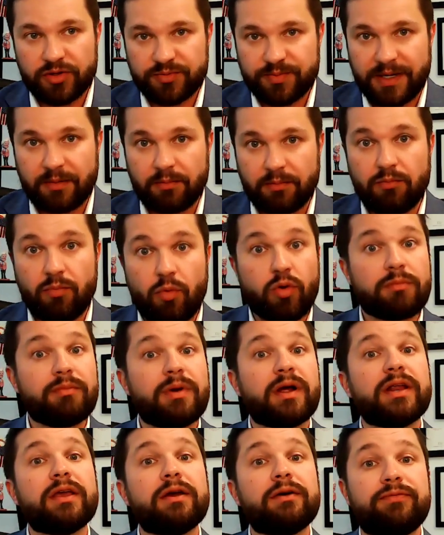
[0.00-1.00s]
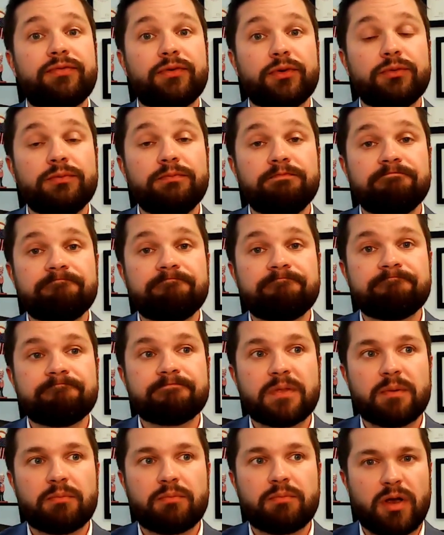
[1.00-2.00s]
are spending more money on food,
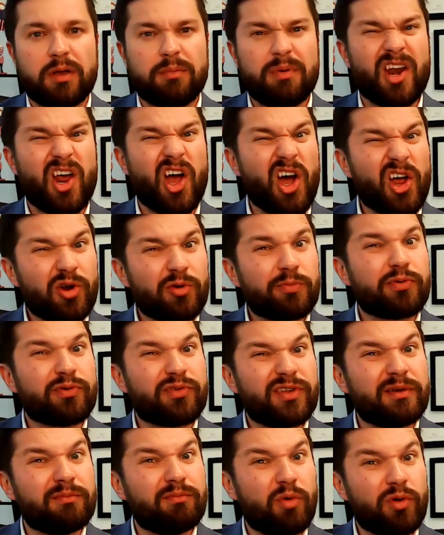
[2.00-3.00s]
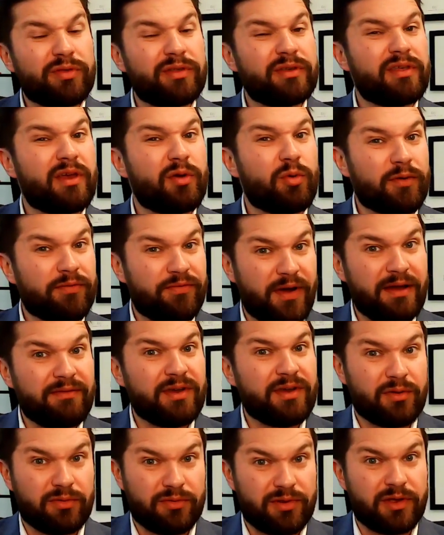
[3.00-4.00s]
probably about 100% more than they were
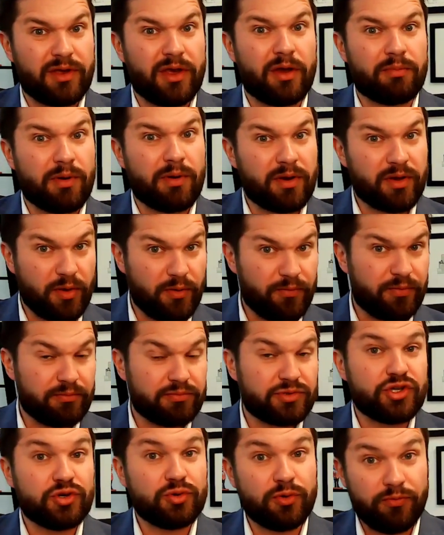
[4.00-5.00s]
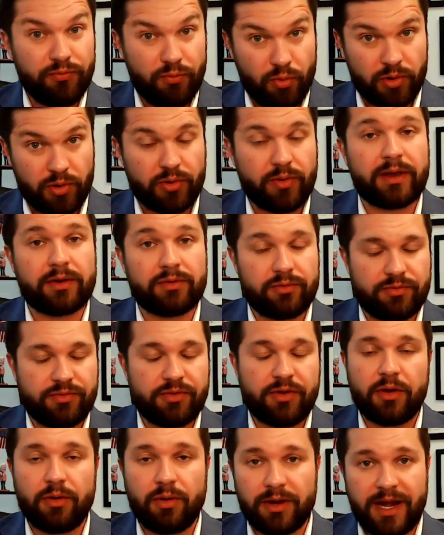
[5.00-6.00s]
5 years ago, probably going from 2 to 4 grand or
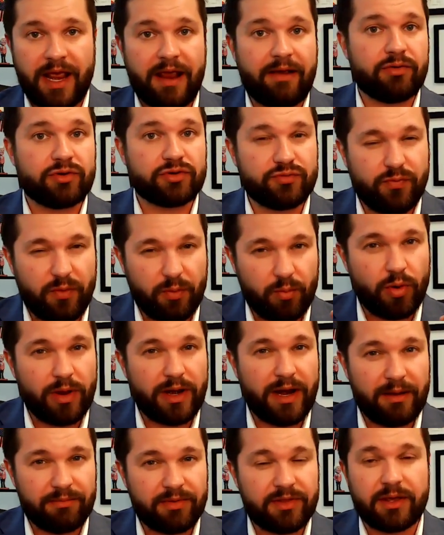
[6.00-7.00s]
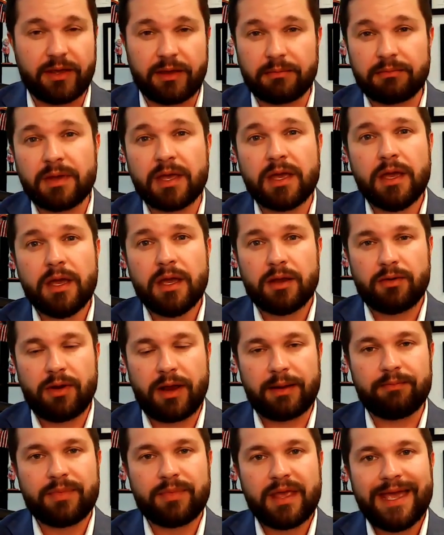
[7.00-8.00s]
so on average from what I'm seeing,
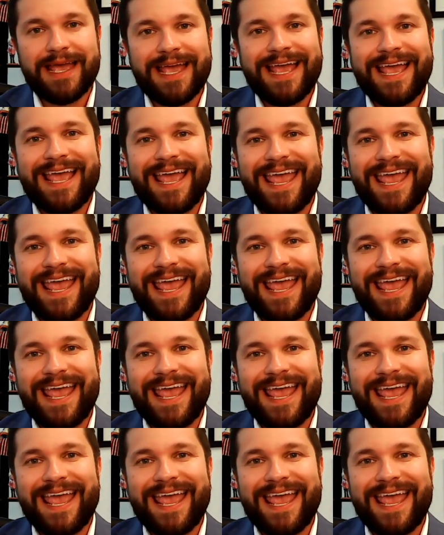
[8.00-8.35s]
right?